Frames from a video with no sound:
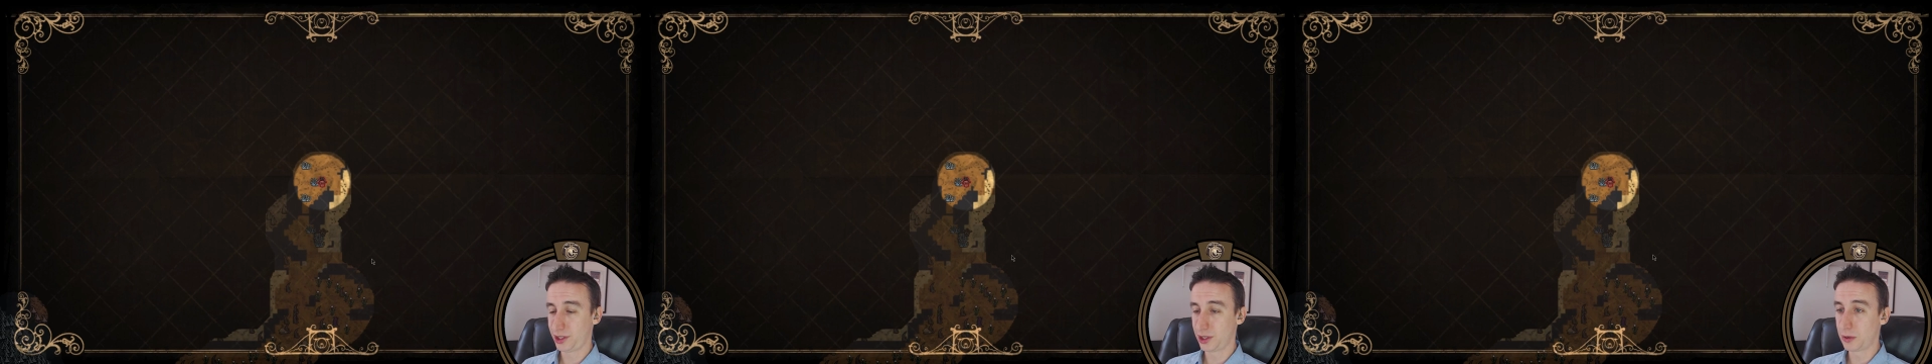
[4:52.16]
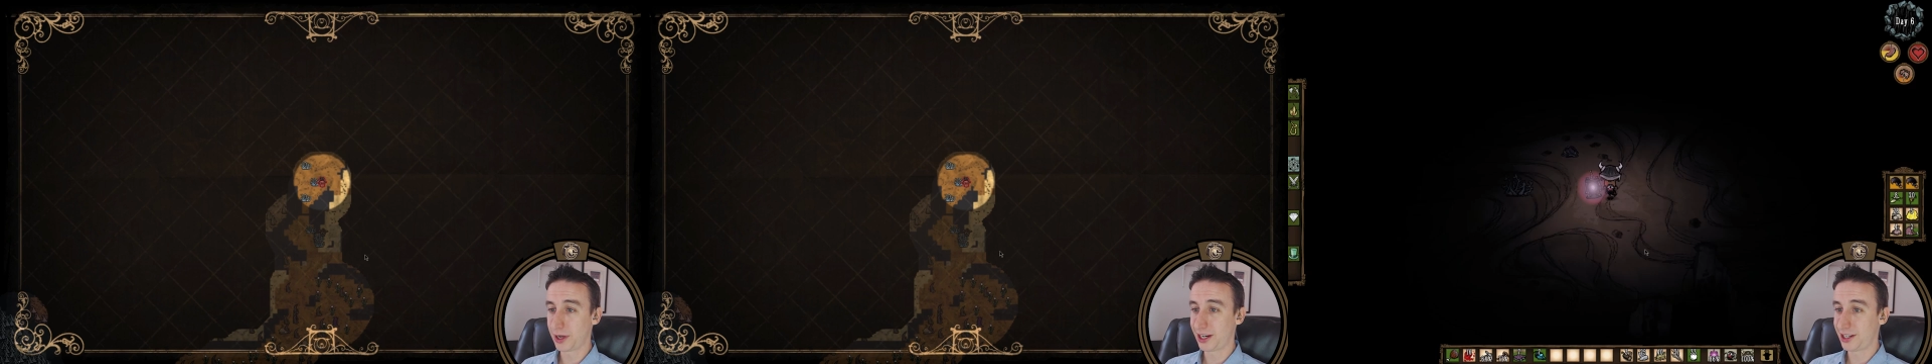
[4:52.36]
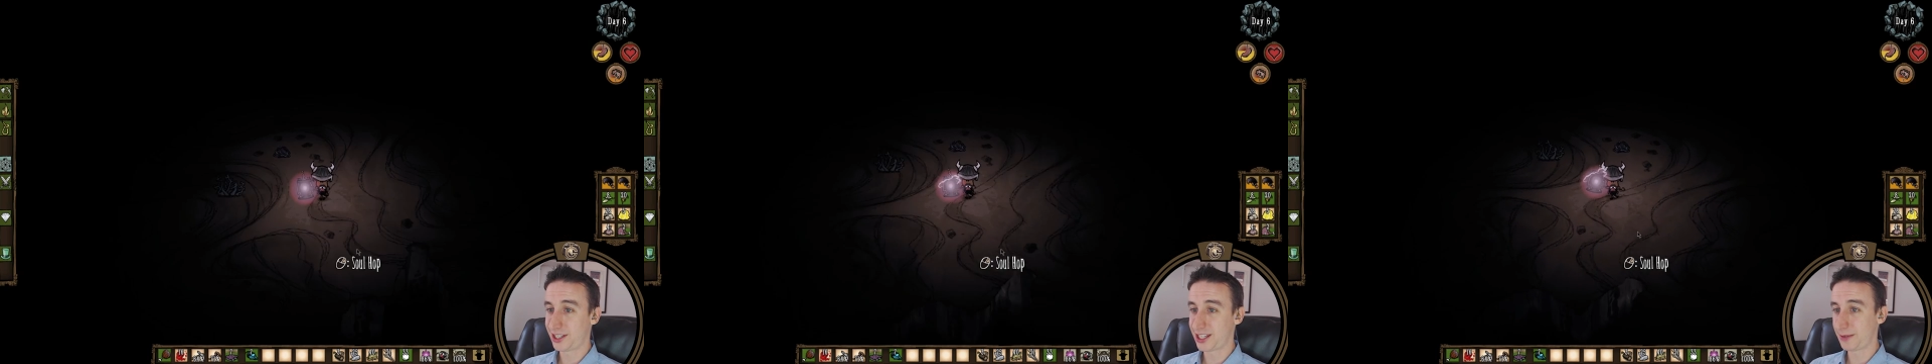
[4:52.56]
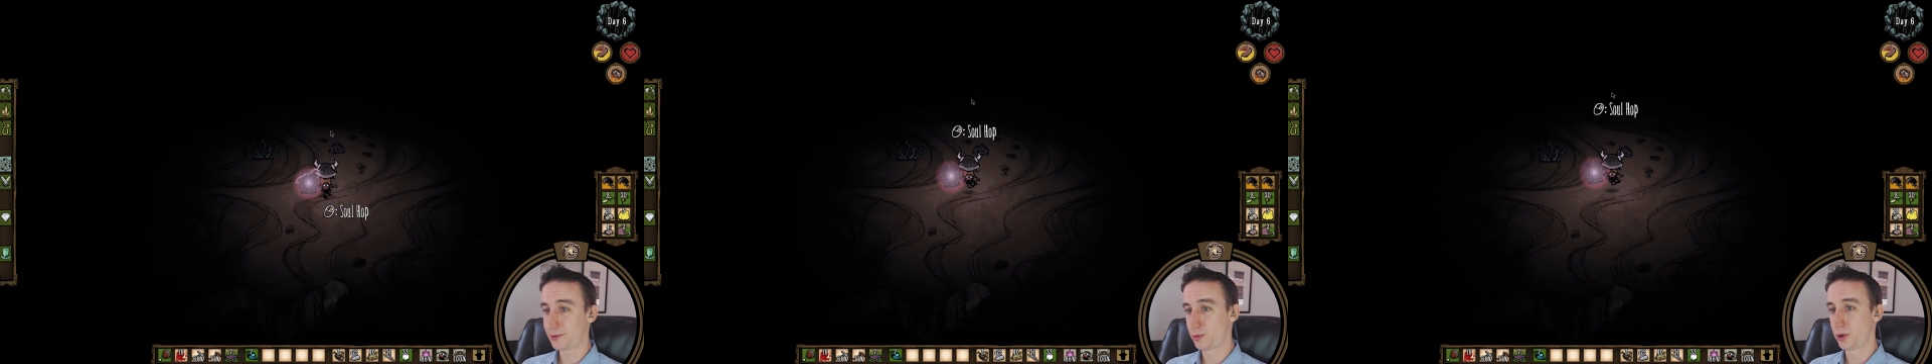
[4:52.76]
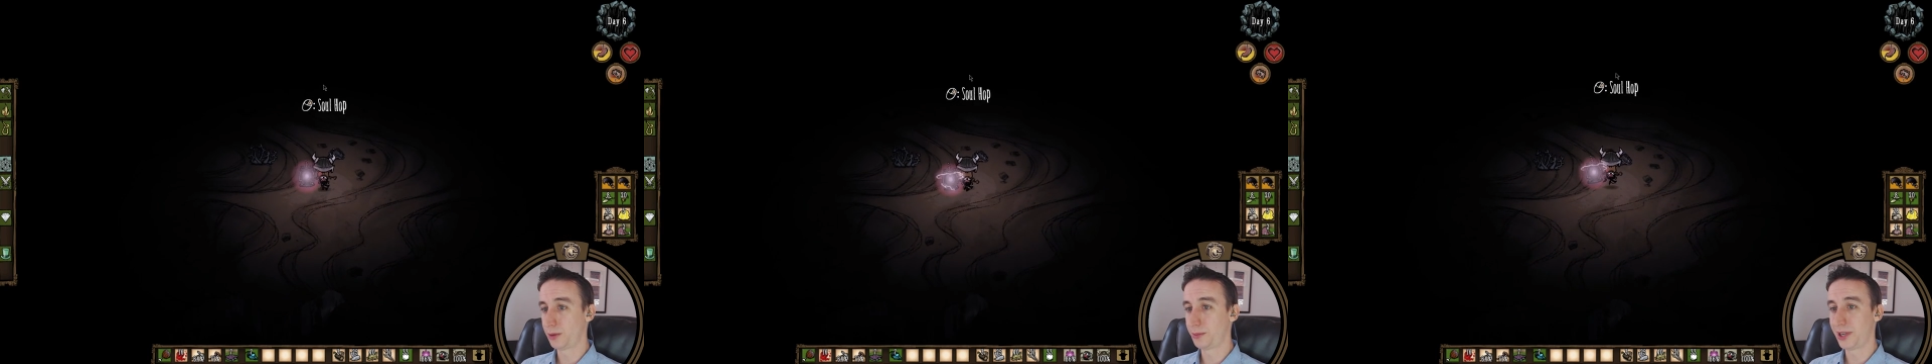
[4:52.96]
you don't get a
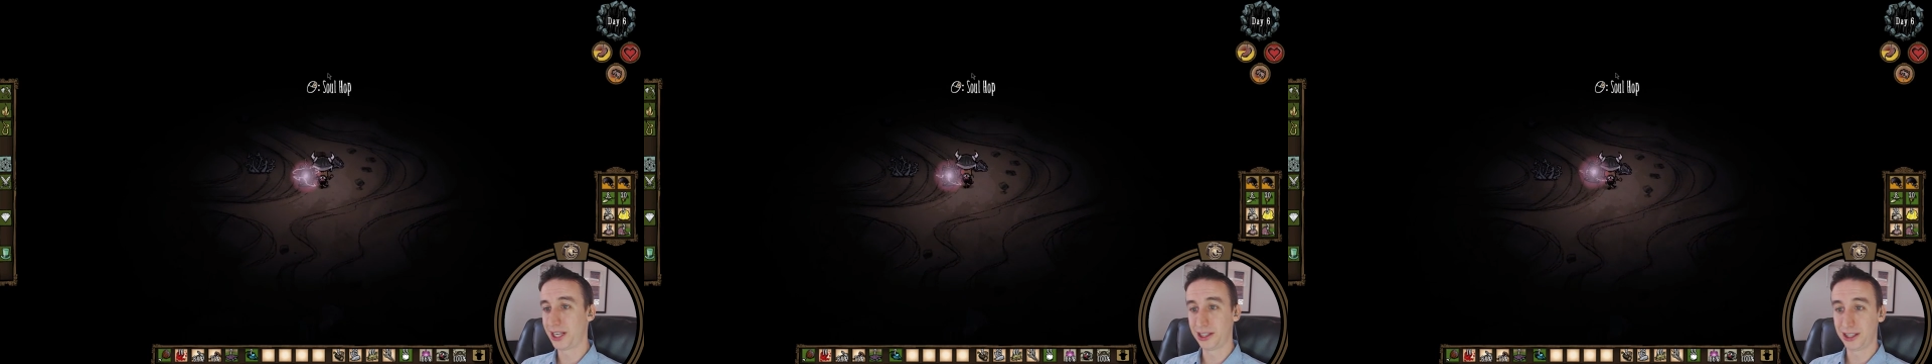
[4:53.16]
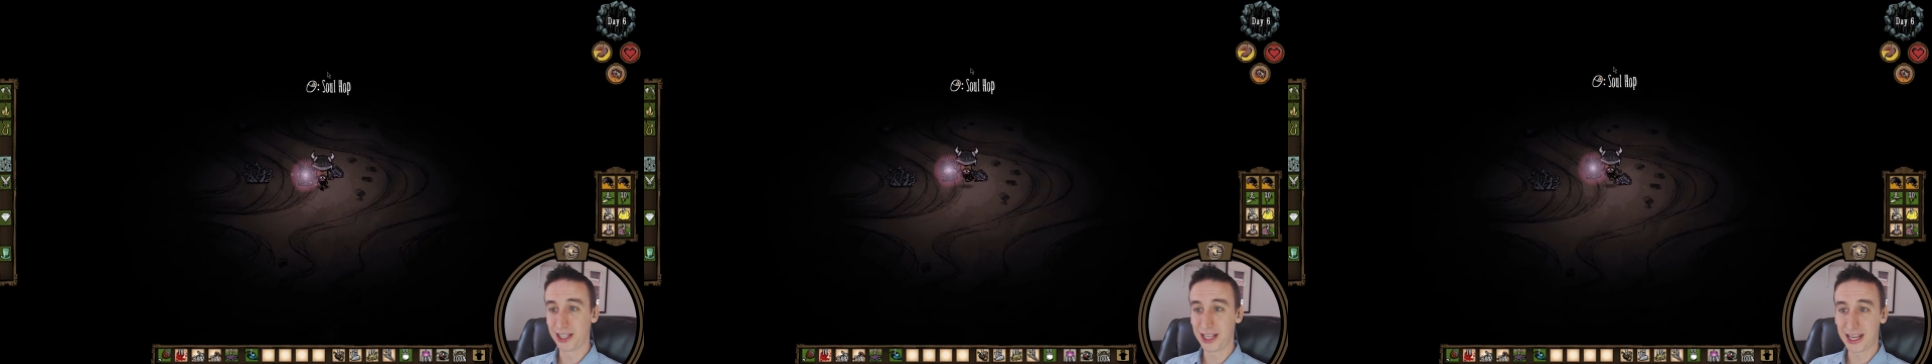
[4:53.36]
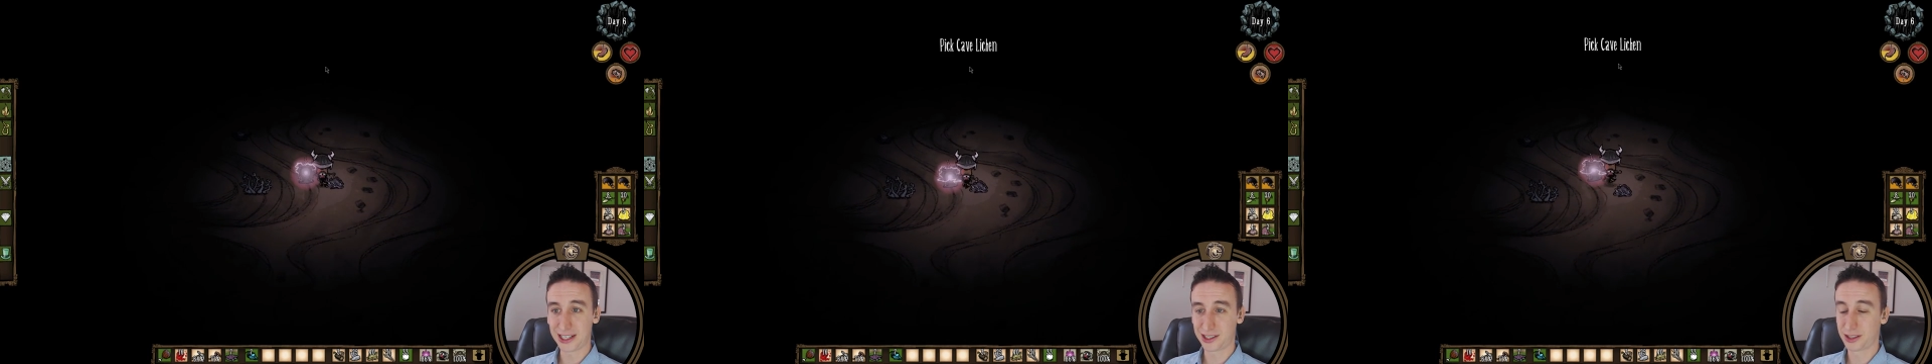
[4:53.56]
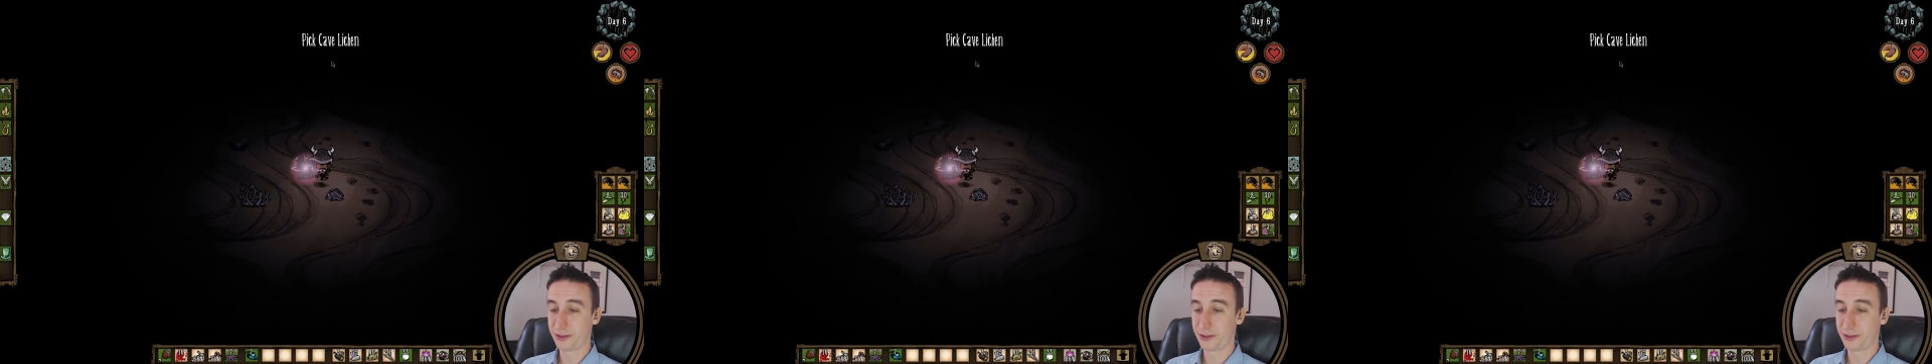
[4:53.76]
depths worm unless